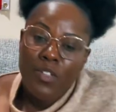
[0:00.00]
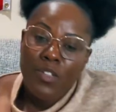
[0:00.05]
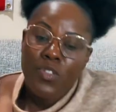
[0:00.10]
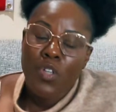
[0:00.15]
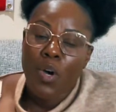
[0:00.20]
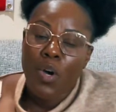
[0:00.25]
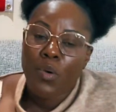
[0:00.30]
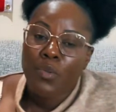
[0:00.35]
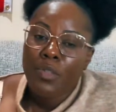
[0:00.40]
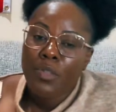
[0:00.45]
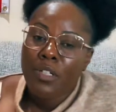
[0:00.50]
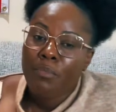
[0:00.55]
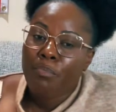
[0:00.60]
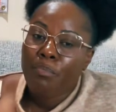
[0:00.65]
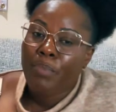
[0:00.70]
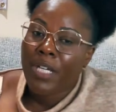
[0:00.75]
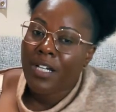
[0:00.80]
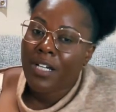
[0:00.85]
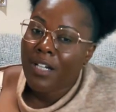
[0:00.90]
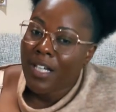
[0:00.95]
So
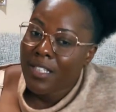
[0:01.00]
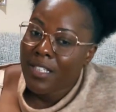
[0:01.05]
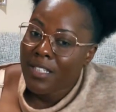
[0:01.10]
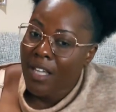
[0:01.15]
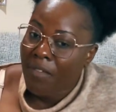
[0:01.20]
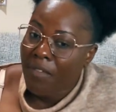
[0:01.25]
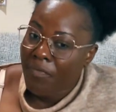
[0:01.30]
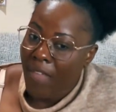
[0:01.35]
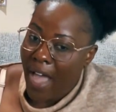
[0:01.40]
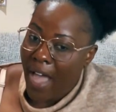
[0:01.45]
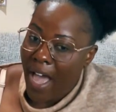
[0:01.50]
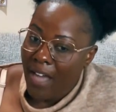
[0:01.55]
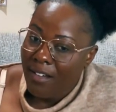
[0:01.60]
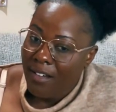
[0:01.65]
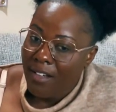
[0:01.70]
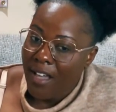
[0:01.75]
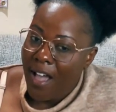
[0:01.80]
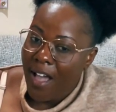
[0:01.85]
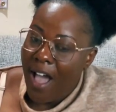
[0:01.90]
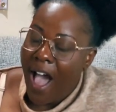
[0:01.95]
because of
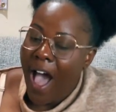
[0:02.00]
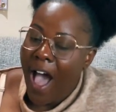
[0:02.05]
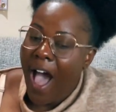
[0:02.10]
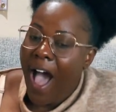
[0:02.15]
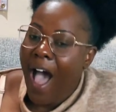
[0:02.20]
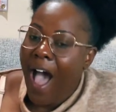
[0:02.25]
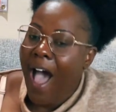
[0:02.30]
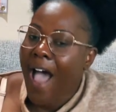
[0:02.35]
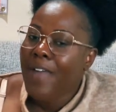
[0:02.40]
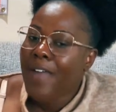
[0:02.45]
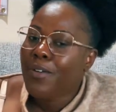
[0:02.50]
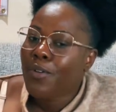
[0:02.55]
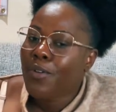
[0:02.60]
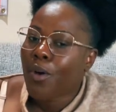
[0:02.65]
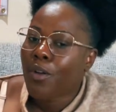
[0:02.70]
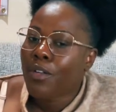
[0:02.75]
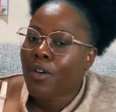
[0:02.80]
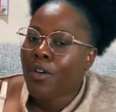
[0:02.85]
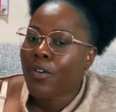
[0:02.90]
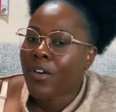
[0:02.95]
that, I
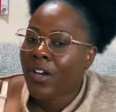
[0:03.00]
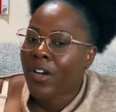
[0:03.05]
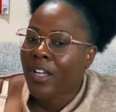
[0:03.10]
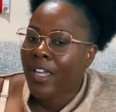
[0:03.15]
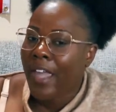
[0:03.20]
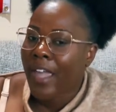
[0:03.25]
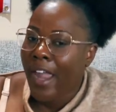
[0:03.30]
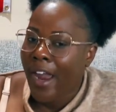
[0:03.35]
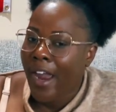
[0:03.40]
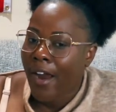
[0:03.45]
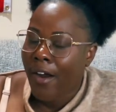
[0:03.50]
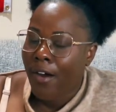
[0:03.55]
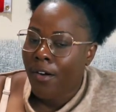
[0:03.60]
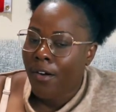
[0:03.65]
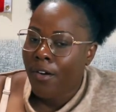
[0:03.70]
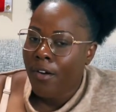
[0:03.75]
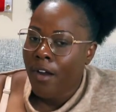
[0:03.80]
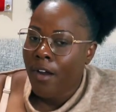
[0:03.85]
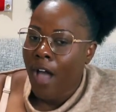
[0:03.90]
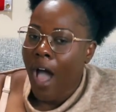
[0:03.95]
no longer
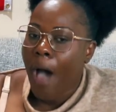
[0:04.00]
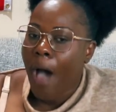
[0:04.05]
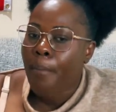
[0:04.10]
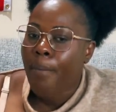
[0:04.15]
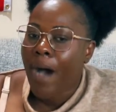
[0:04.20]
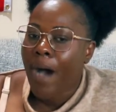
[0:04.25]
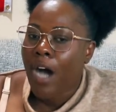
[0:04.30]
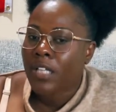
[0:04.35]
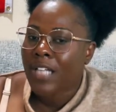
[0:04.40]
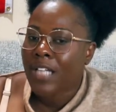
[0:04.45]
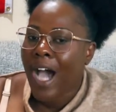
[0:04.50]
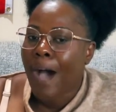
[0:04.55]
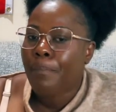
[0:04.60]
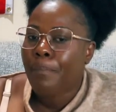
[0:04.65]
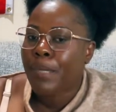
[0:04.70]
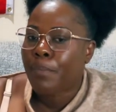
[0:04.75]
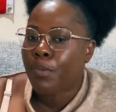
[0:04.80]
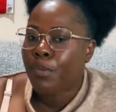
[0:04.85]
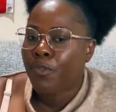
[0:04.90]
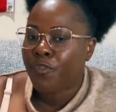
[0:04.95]
care about how
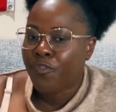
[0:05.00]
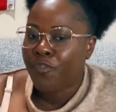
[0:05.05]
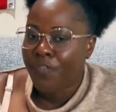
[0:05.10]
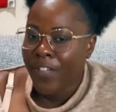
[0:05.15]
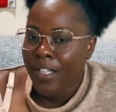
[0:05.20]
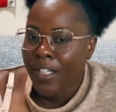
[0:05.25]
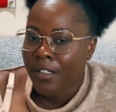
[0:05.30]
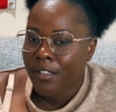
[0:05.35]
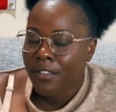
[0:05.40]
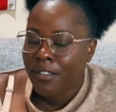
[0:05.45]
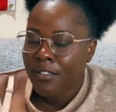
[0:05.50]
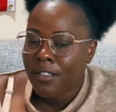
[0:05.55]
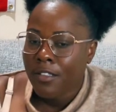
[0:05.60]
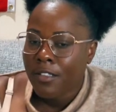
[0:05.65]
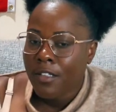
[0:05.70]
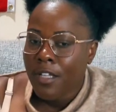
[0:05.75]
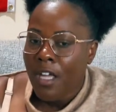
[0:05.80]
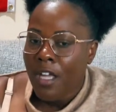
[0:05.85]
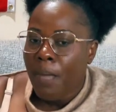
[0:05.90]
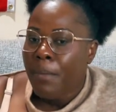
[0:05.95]
people feel
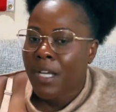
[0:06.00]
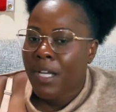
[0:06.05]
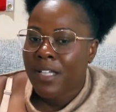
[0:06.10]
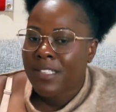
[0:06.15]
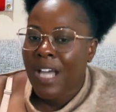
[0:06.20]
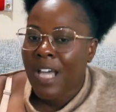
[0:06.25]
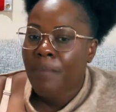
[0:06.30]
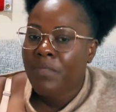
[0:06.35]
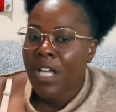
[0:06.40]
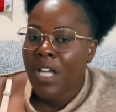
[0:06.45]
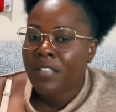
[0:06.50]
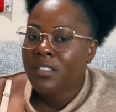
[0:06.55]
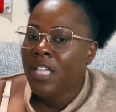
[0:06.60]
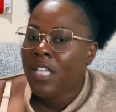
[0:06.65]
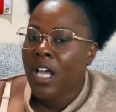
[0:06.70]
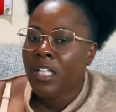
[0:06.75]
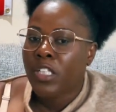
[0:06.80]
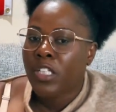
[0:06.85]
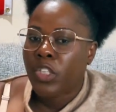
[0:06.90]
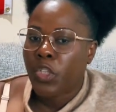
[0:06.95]
because I'm not
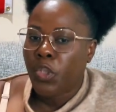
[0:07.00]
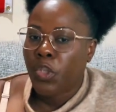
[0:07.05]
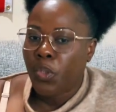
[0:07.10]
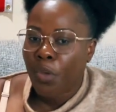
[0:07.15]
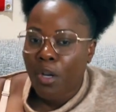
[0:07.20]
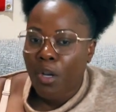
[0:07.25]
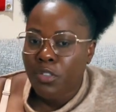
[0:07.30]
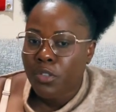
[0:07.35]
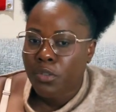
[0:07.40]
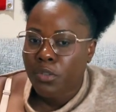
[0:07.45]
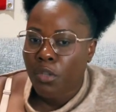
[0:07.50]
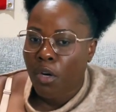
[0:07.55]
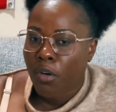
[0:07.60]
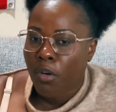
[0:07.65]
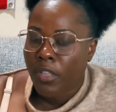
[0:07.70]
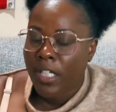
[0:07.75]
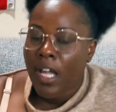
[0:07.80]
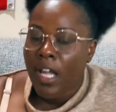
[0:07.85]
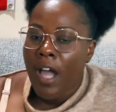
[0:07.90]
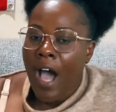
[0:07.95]
telling your
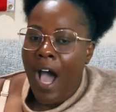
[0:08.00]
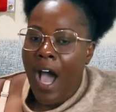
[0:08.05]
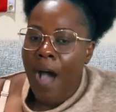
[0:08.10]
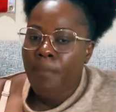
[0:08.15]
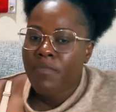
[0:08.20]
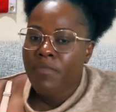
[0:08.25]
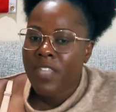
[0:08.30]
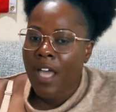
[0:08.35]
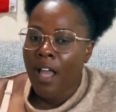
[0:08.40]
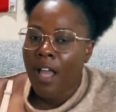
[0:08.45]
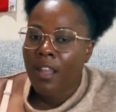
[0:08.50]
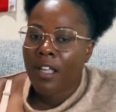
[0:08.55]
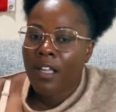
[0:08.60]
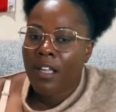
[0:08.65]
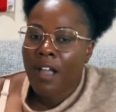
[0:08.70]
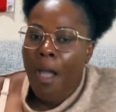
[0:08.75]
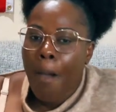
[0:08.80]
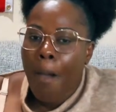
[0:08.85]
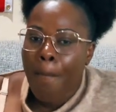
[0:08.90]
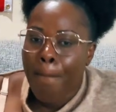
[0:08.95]
story, I'm
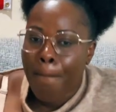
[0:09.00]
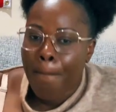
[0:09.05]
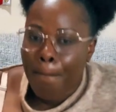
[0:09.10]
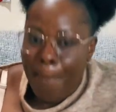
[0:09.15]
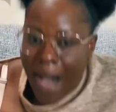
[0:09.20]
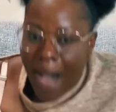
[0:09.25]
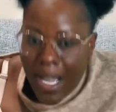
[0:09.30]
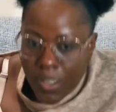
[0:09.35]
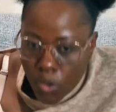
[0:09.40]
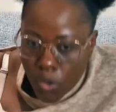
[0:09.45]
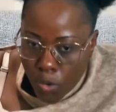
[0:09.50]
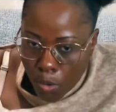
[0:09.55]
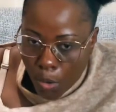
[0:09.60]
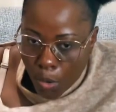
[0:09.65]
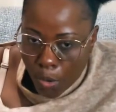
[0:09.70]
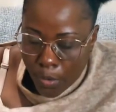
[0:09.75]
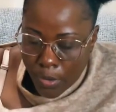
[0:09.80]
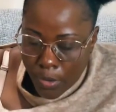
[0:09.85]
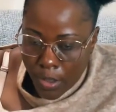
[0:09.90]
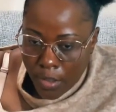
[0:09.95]
telling my
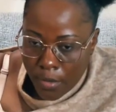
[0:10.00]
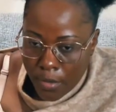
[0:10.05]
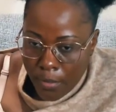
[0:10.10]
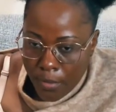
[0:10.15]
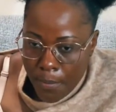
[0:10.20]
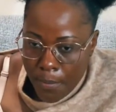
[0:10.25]
story.